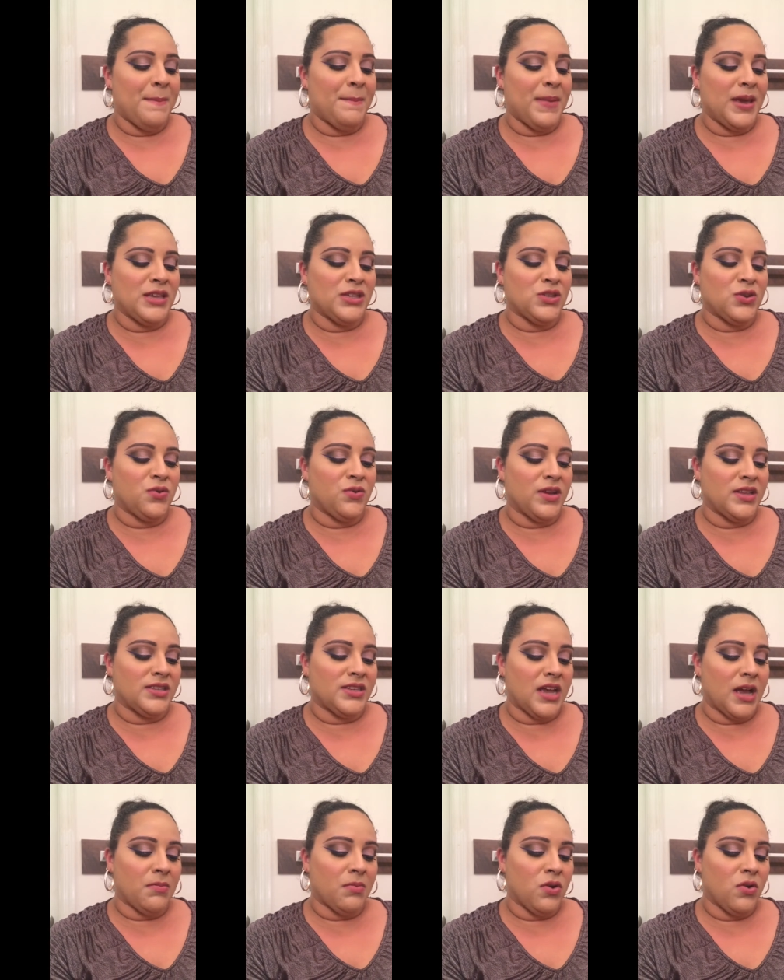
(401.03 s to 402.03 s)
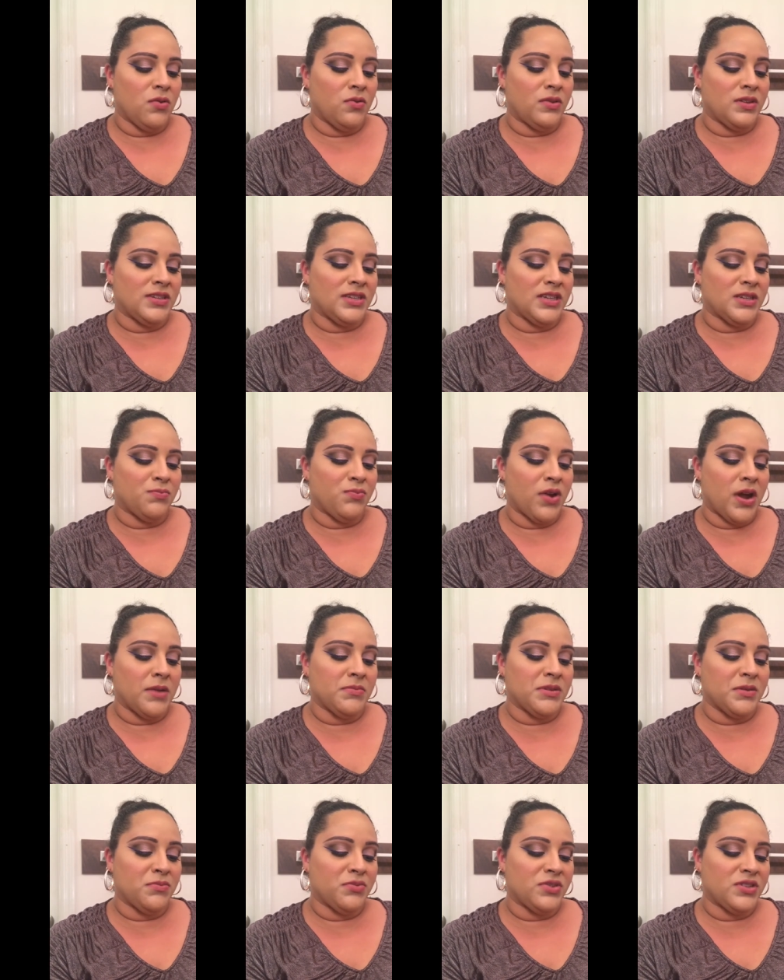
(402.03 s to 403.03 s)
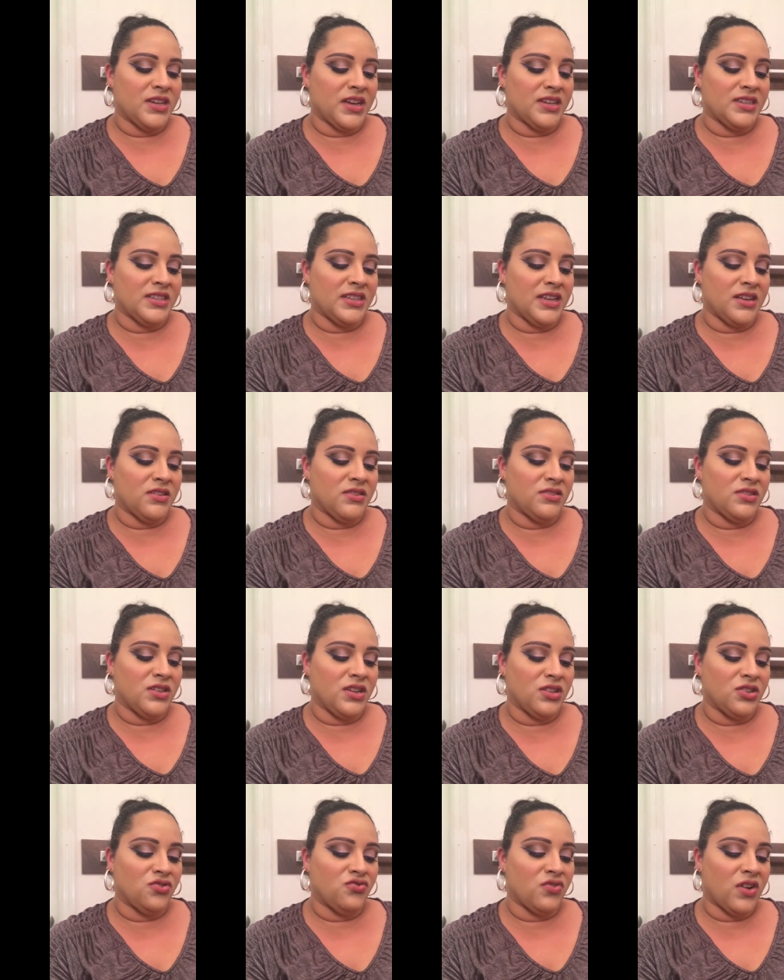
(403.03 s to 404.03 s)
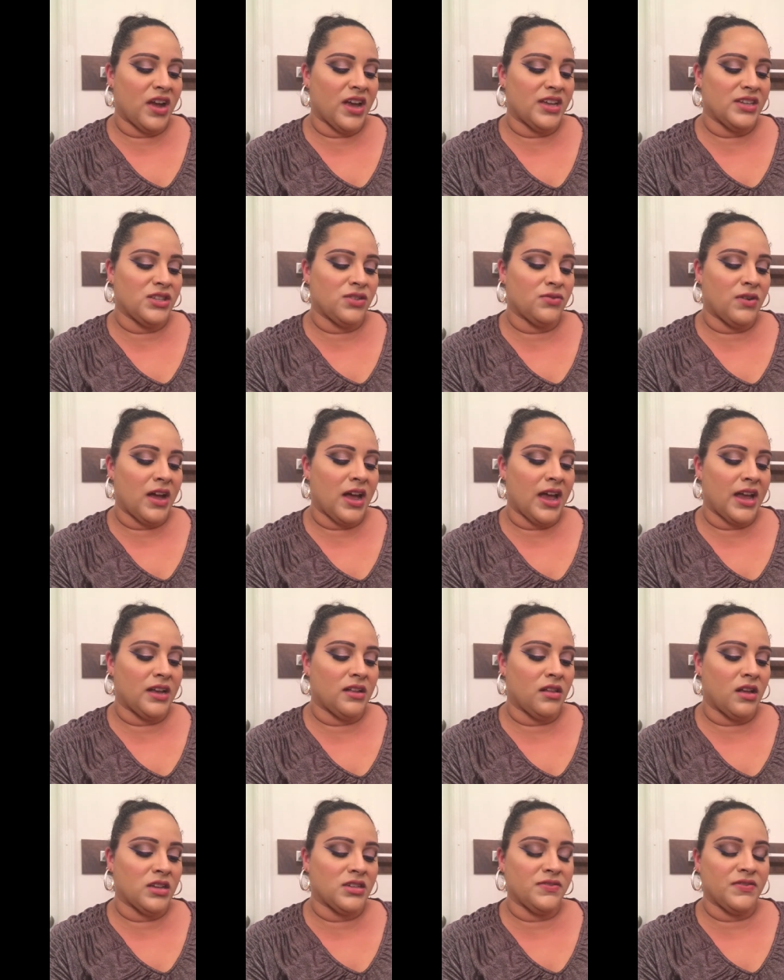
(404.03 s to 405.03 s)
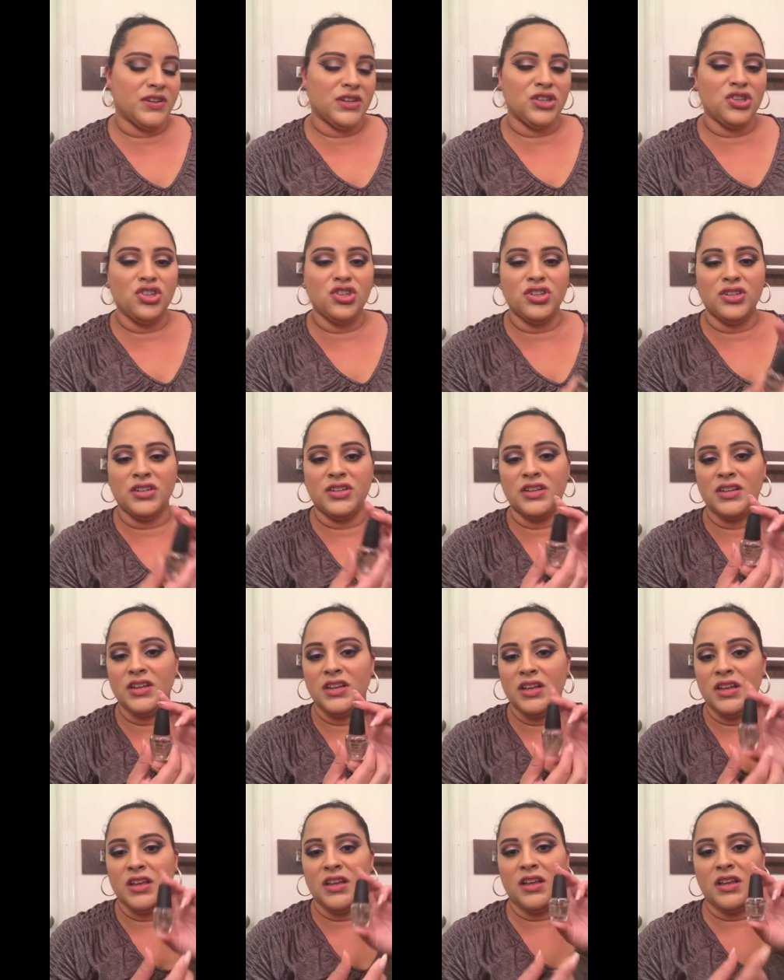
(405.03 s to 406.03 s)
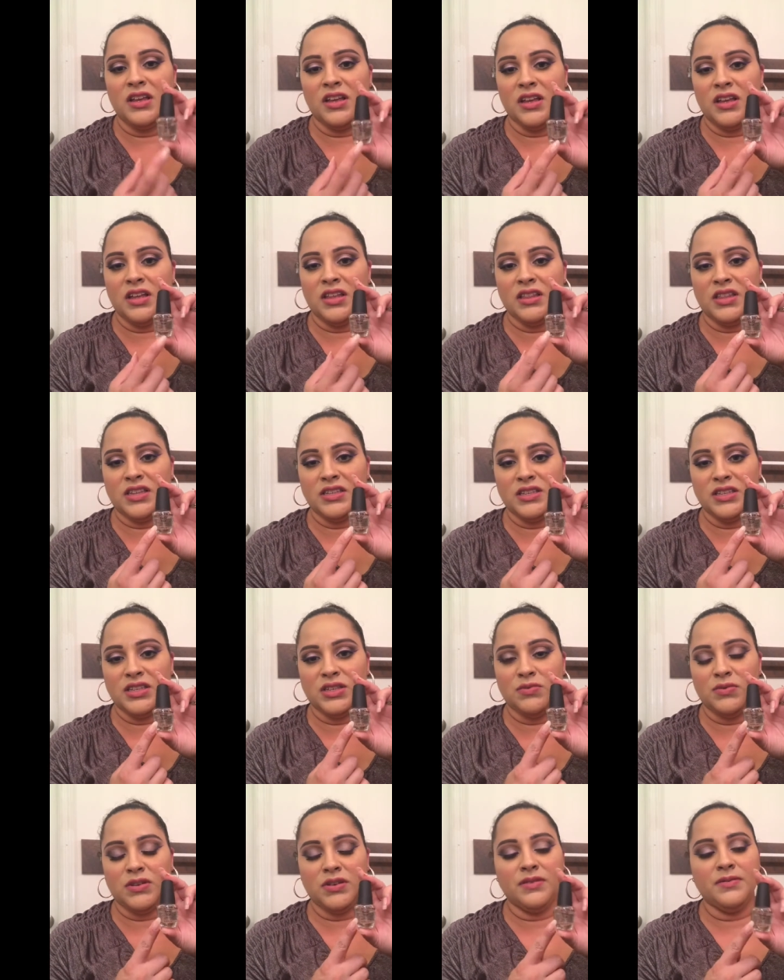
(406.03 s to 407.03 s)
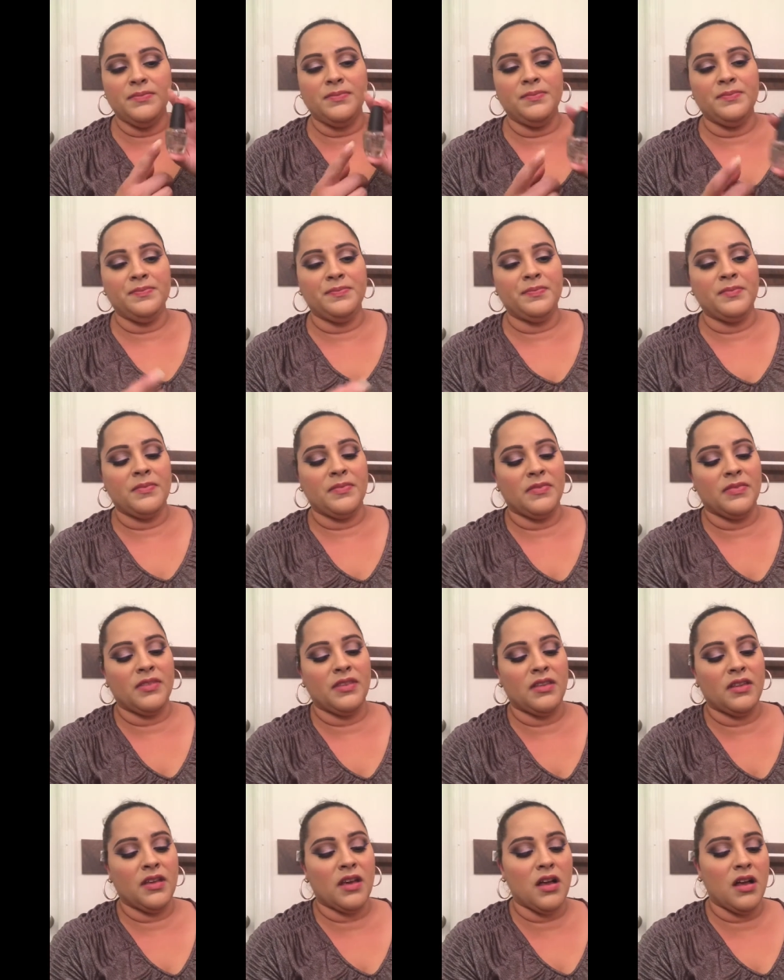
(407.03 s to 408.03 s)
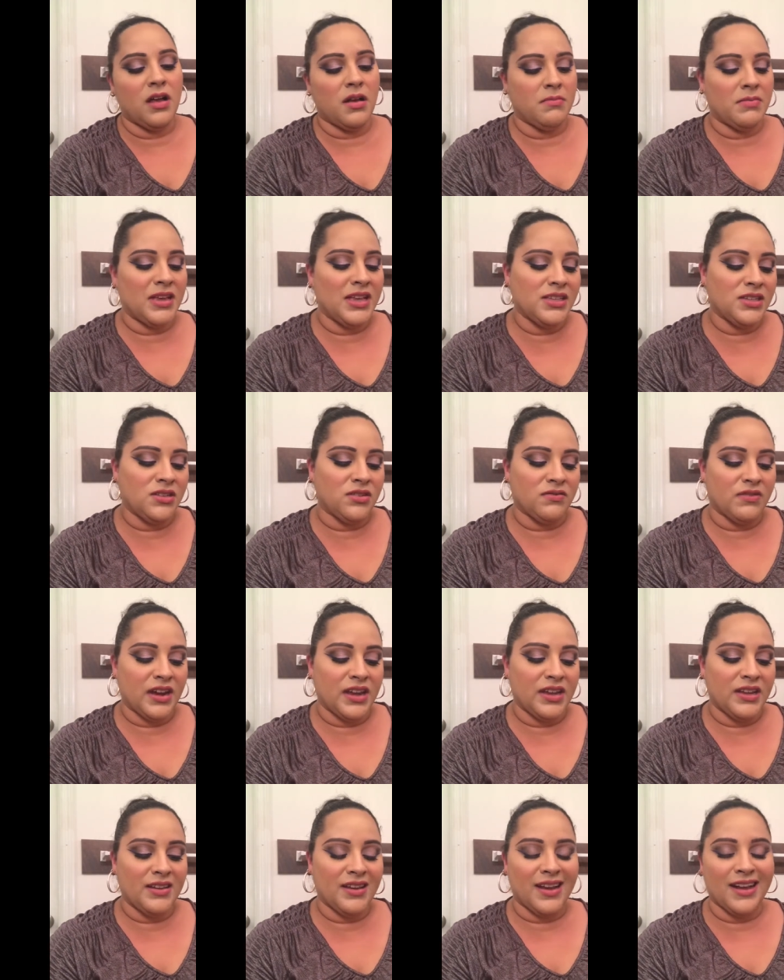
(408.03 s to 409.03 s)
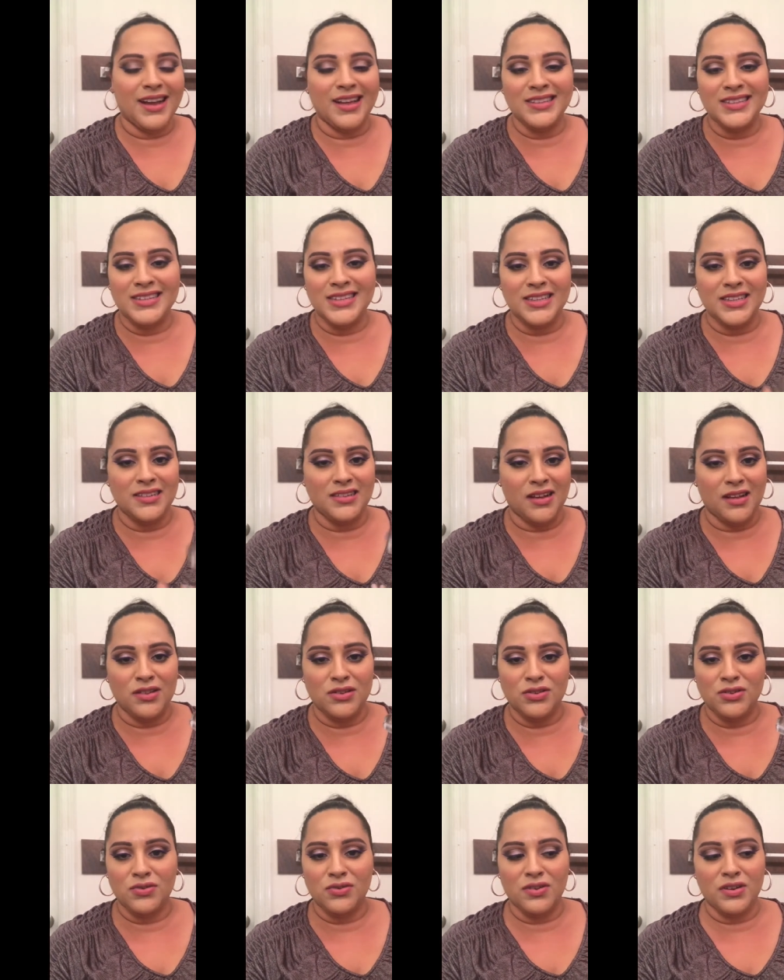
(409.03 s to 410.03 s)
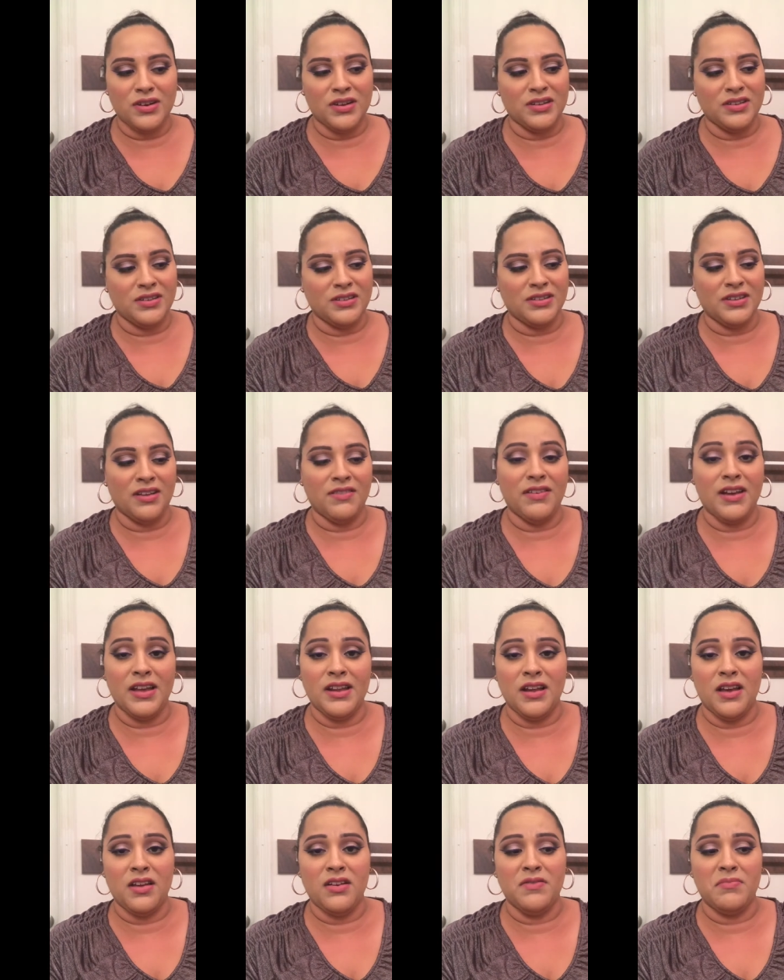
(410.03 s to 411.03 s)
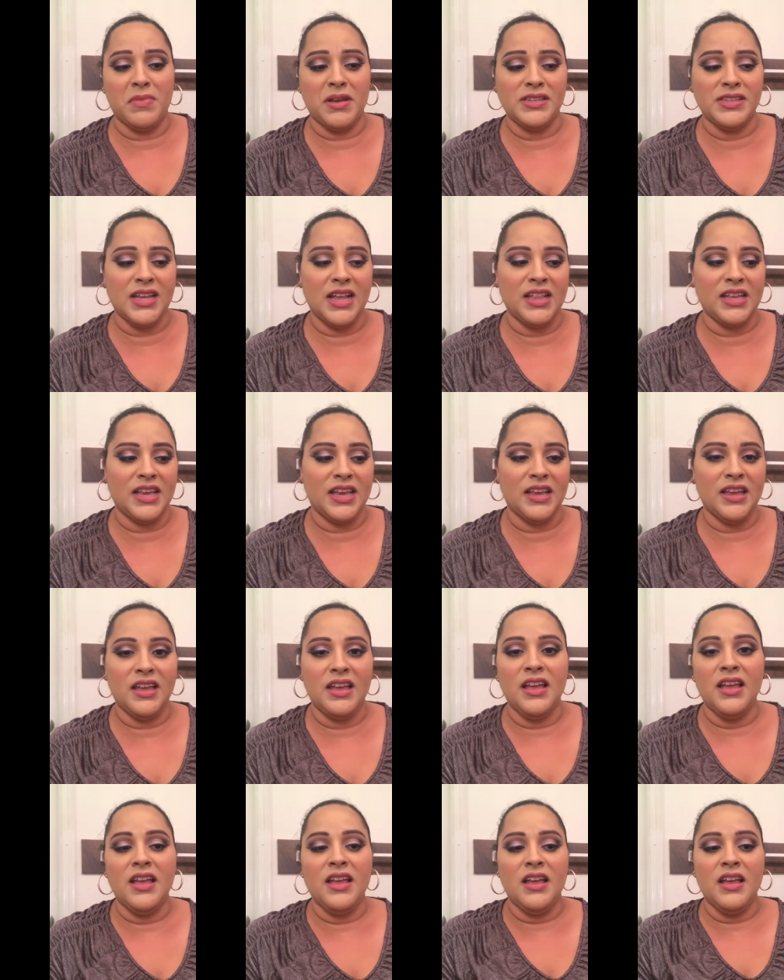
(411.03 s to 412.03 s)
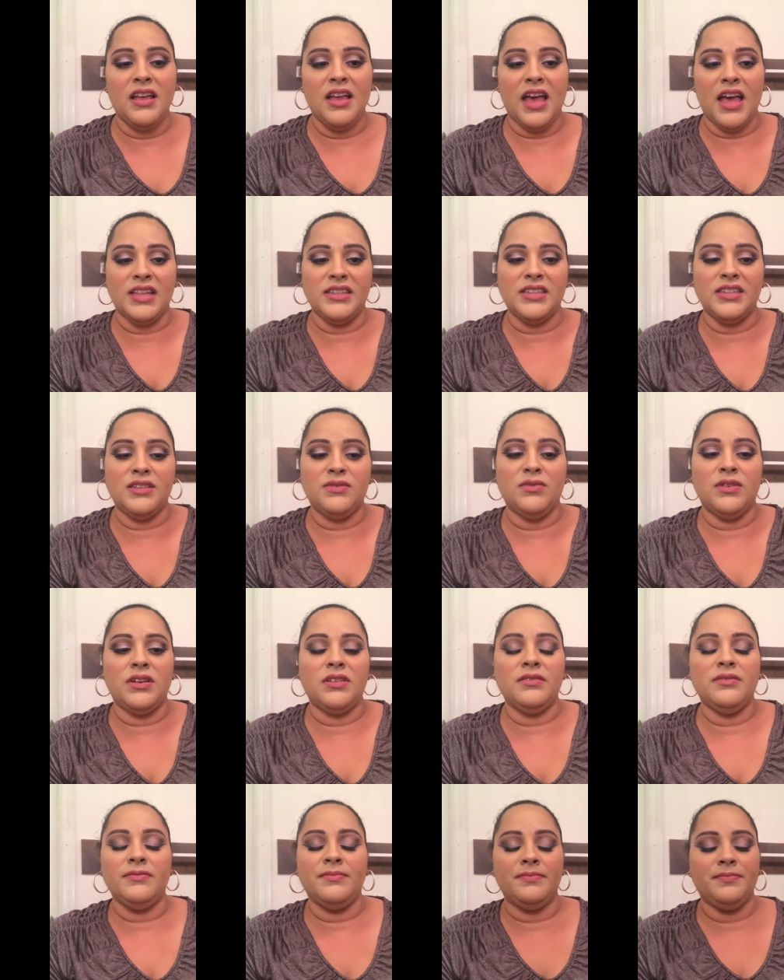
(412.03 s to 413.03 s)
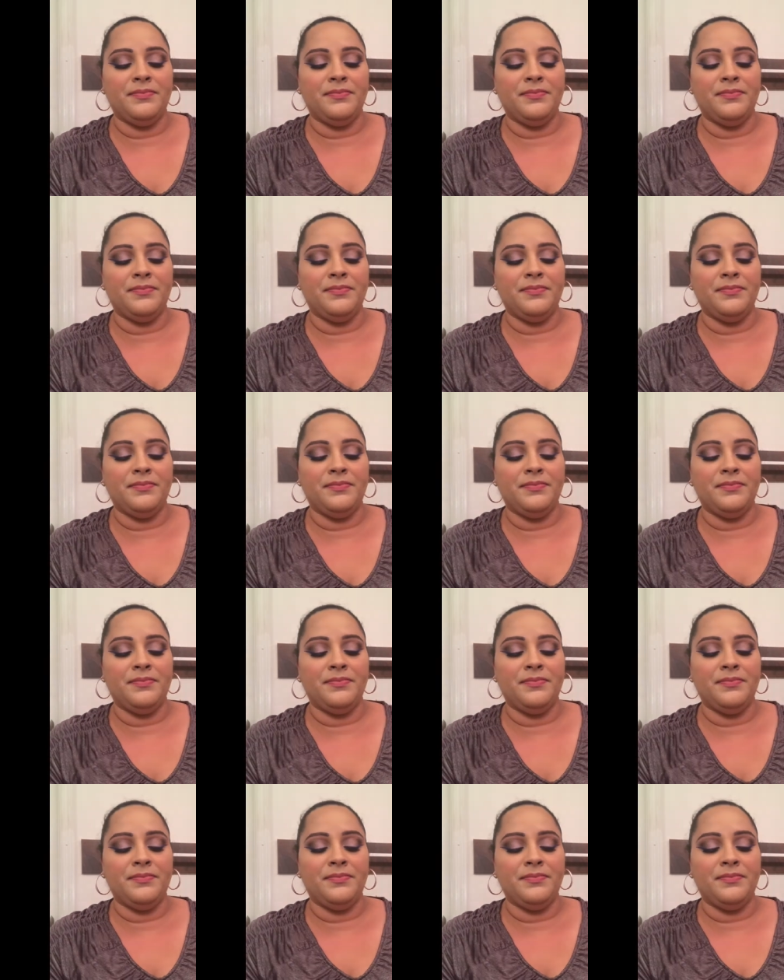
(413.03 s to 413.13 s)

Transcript: base coat and top coat. It says primes and protects nails, dries to a high gloss finish. That's this one. Um, it's alright. I got this at the dollar store because I ran out of my Sally Hansen one.